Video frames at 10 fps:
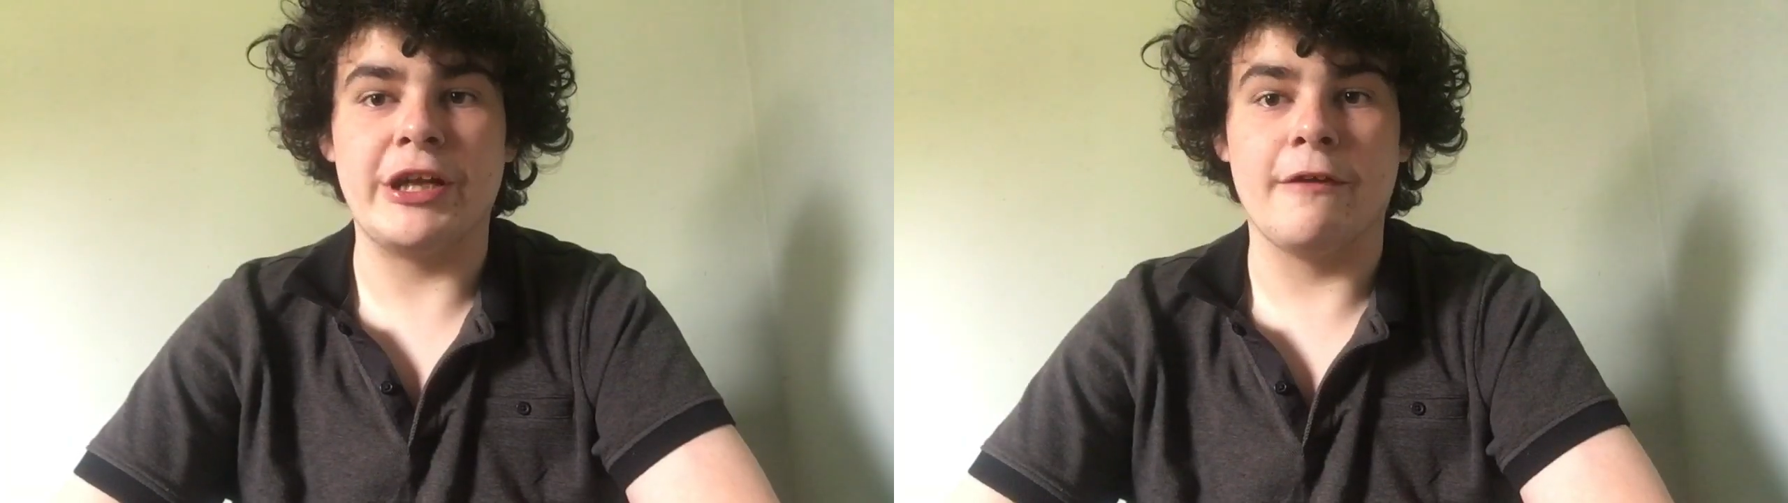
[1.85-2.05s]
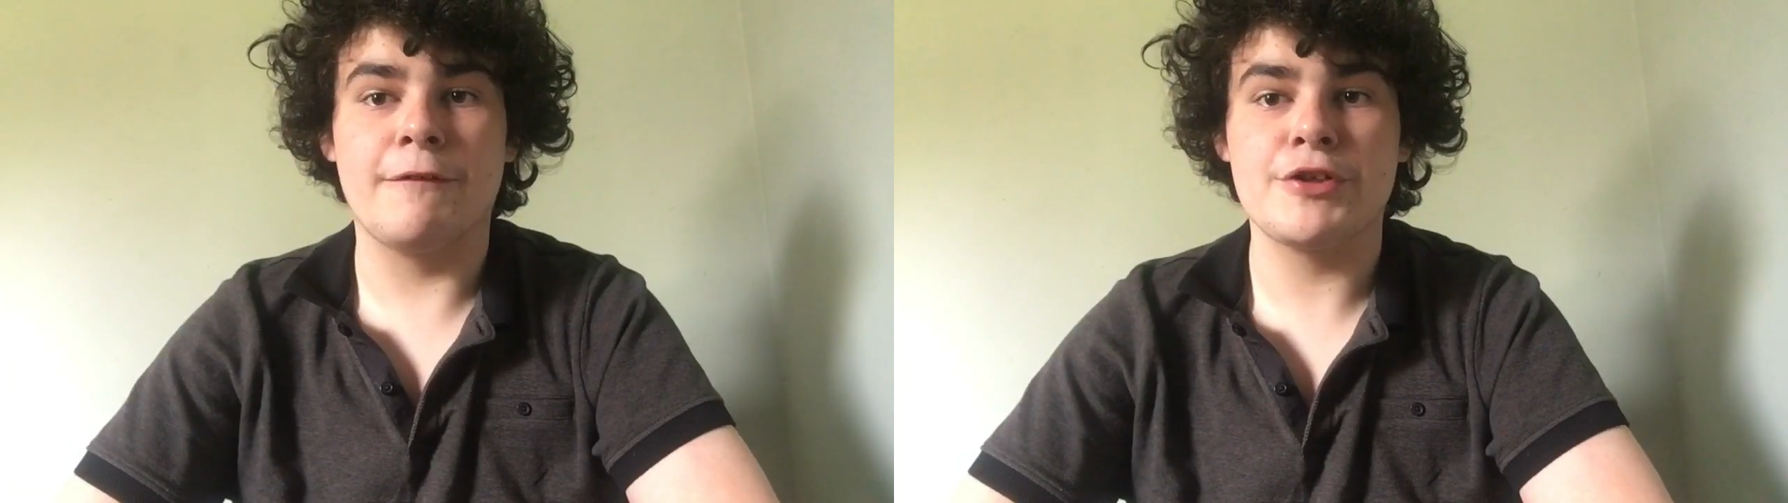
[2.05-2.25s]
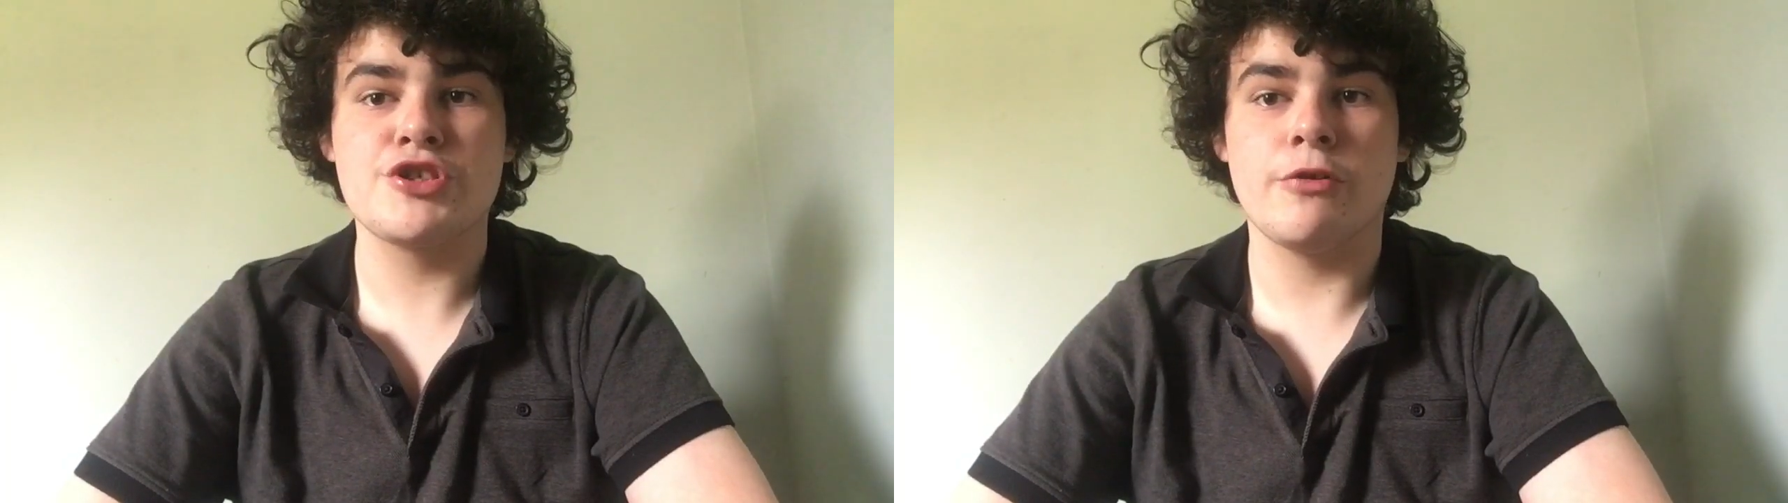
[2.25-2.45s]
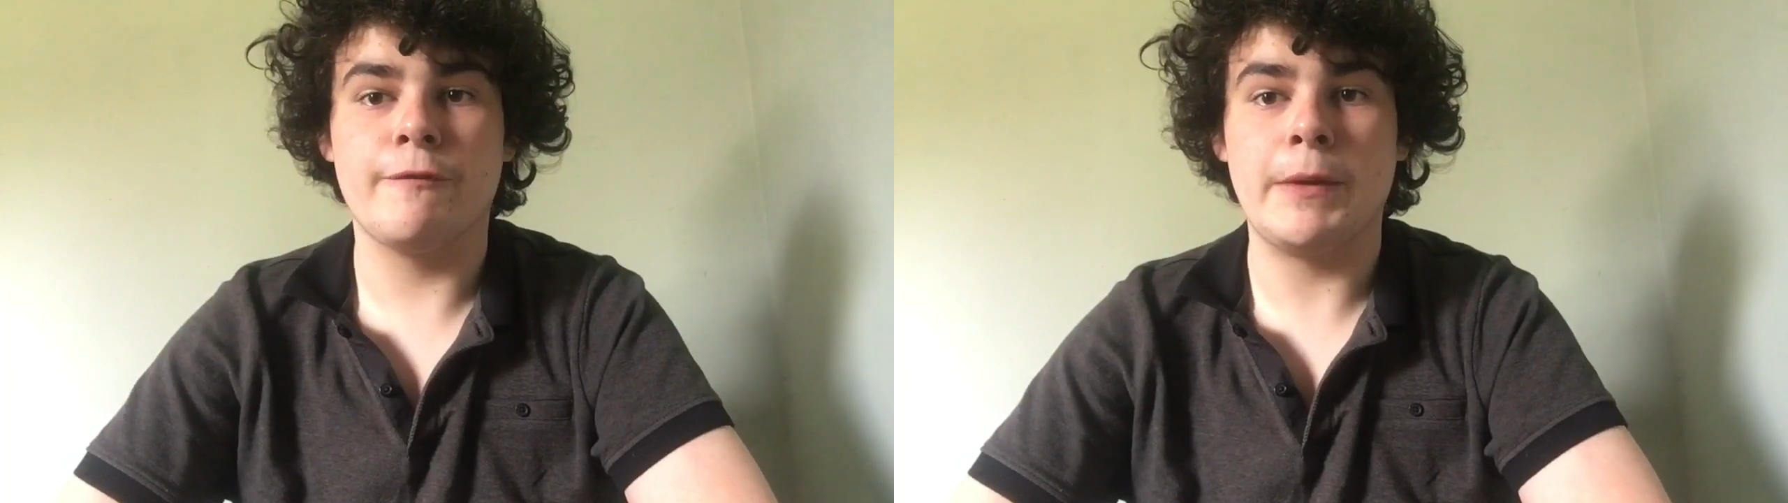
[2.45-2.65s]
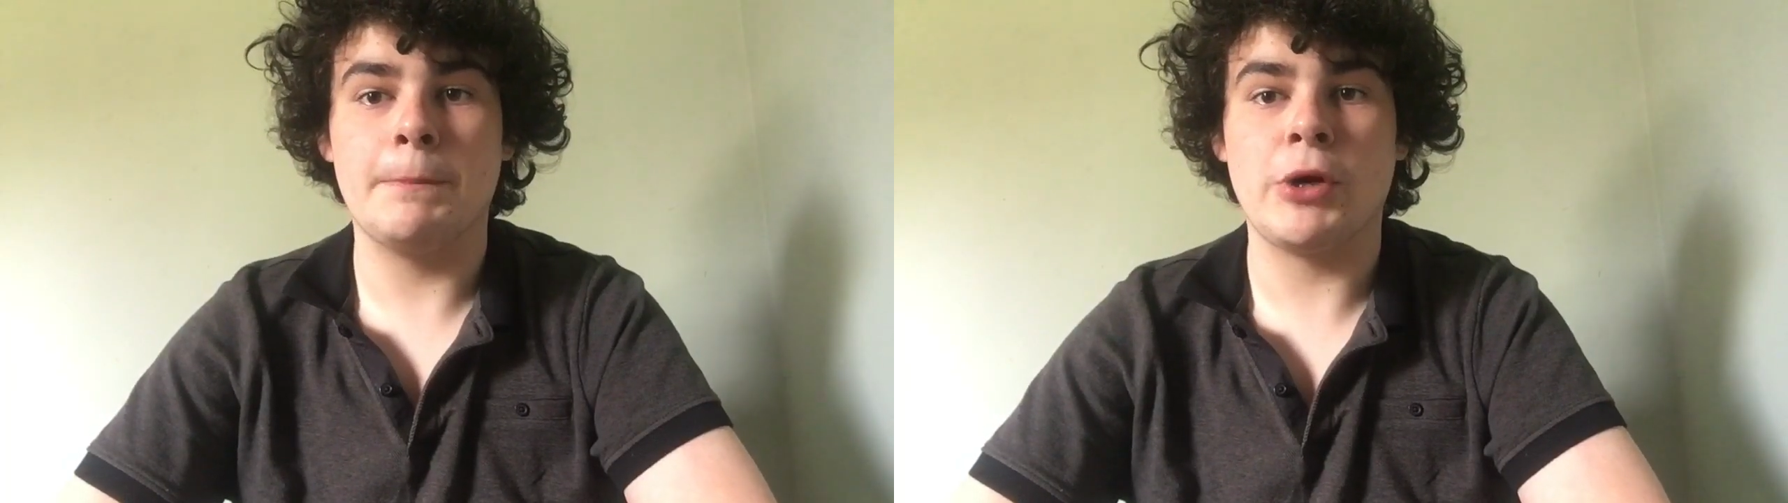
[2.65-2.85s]
the official
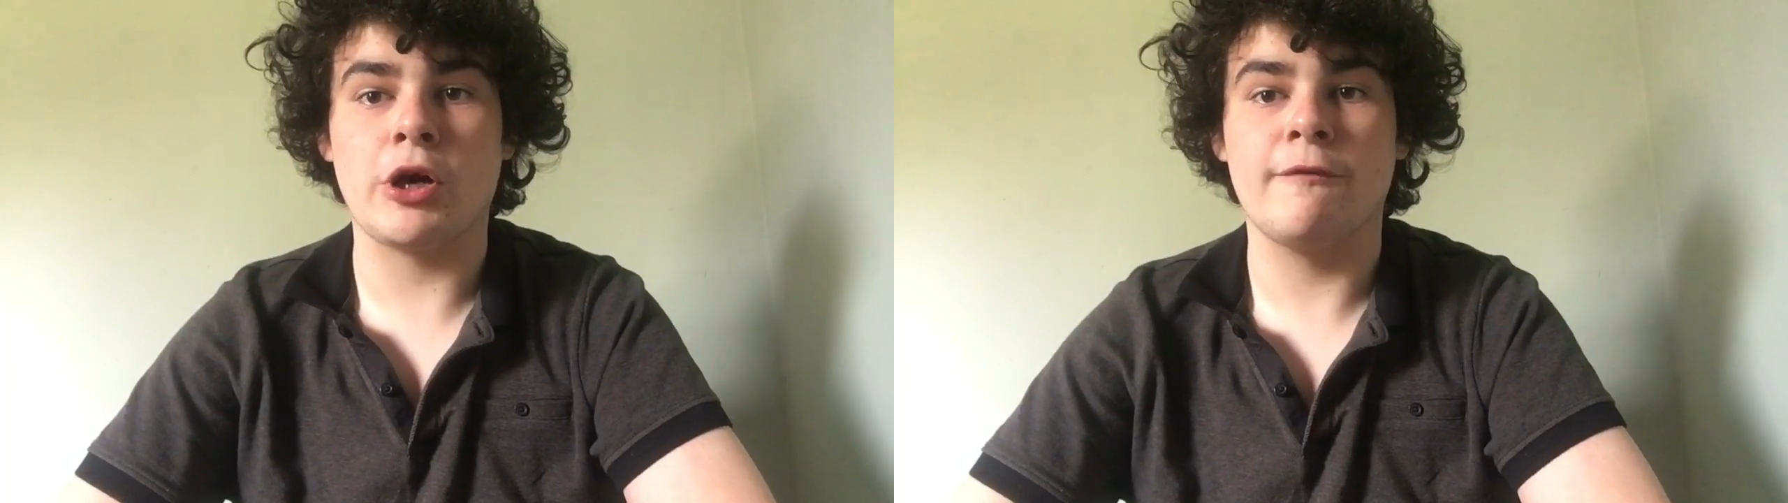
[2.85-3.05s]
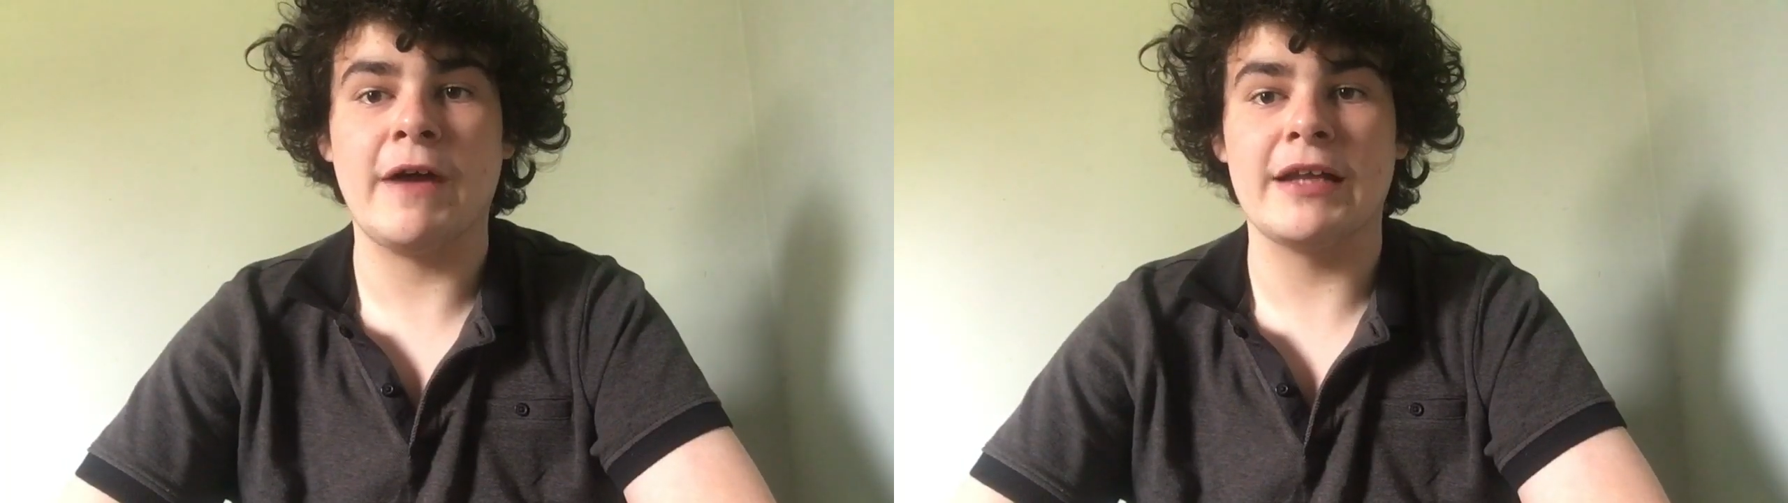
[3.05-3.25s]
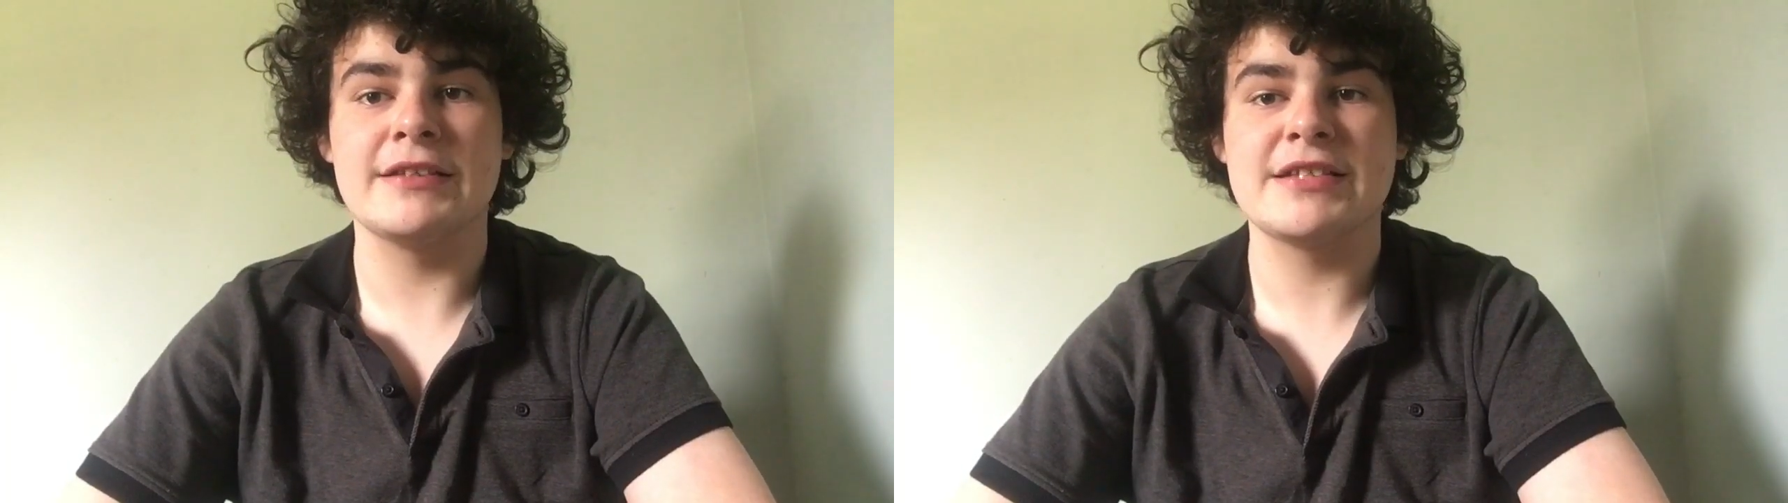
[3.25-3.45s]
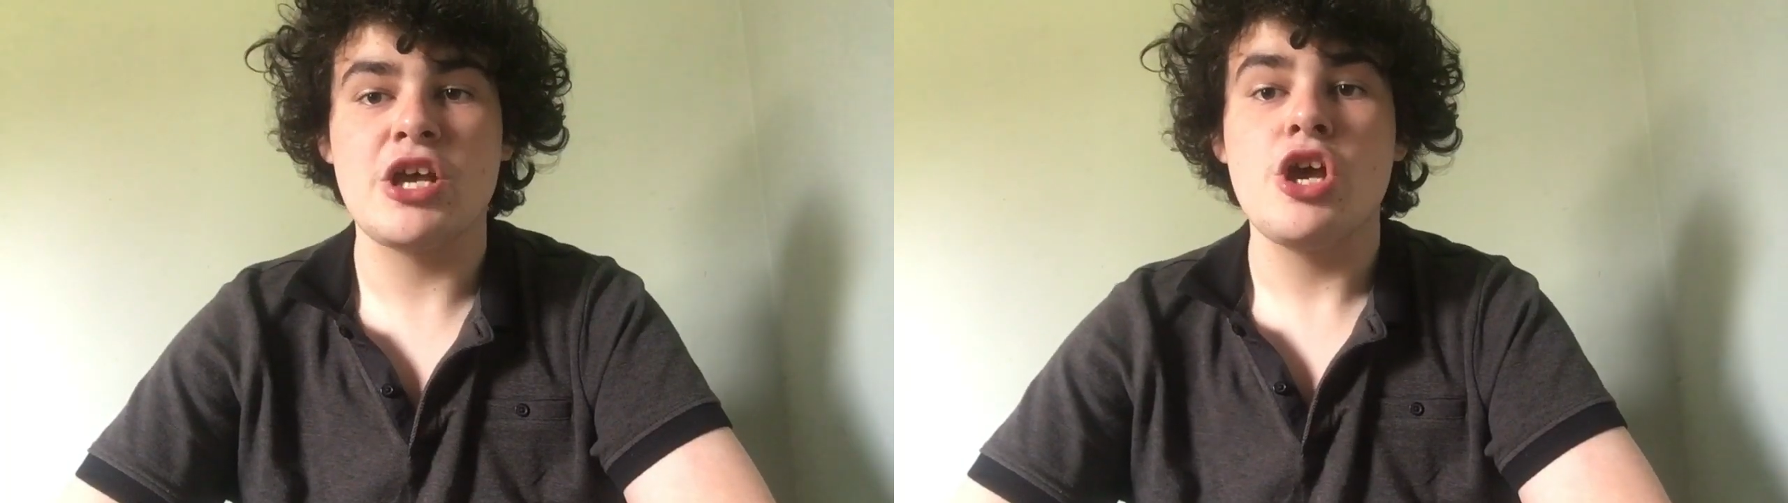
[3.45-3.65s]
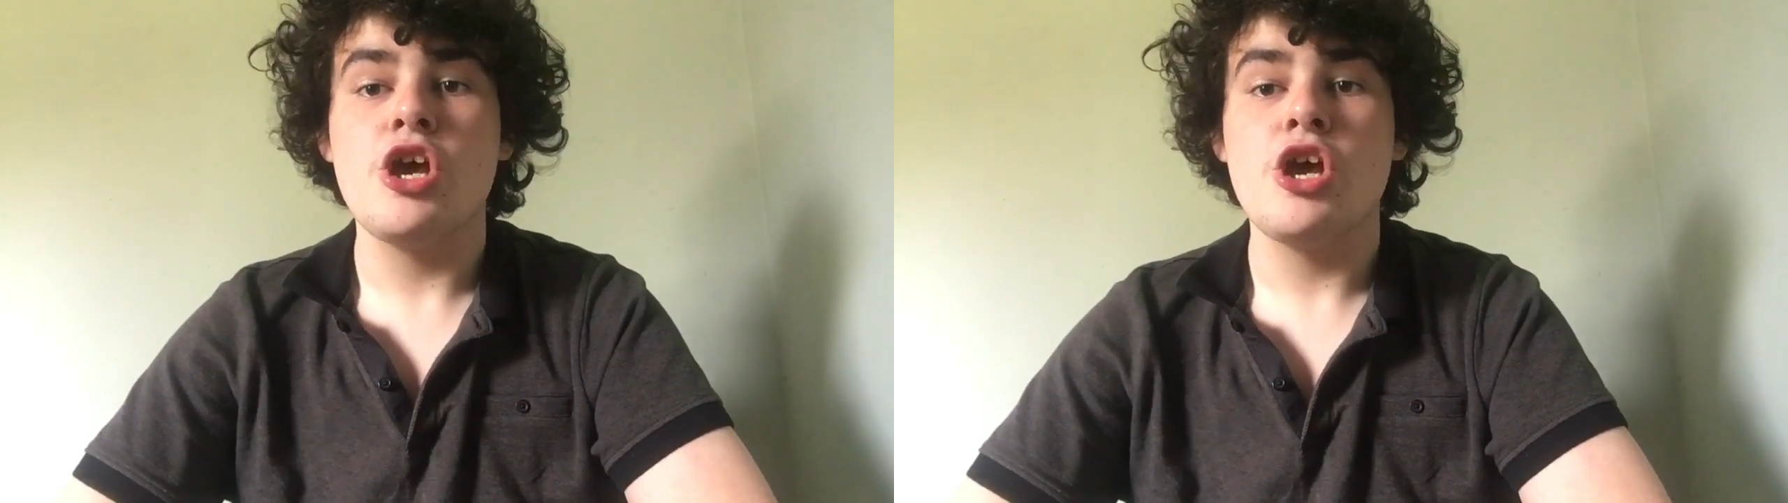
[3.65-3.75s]
Theme Park Fans